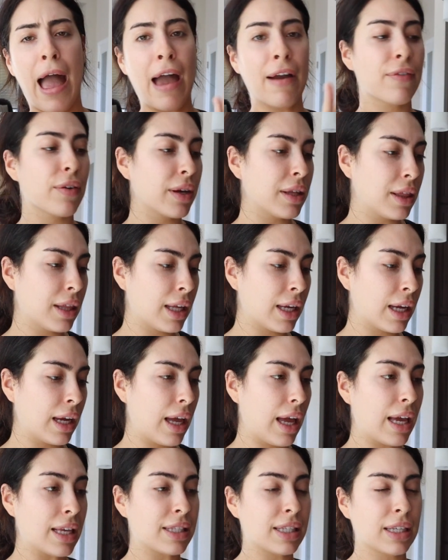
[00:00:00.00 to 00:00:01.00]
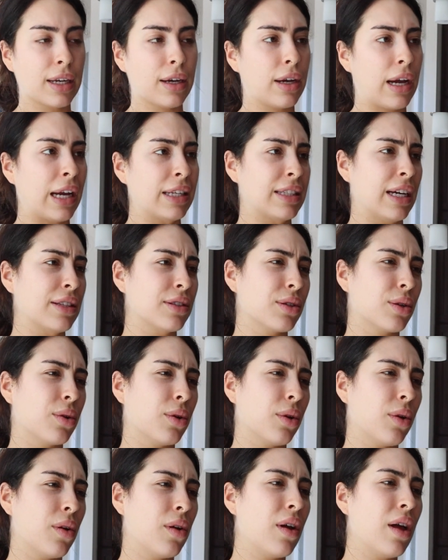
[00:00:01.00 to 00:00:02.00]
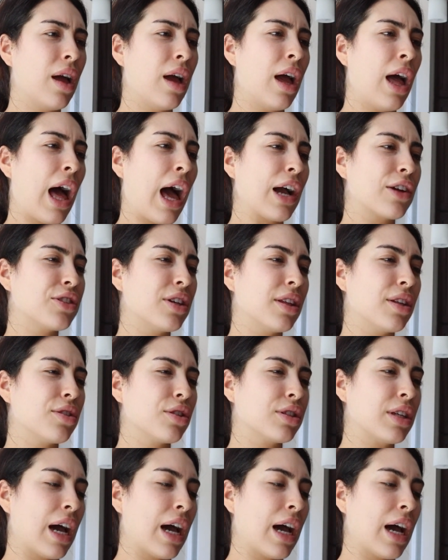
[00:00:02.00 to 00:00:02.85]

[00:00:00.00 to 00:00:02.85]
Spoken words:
everything is identical. Actually, these are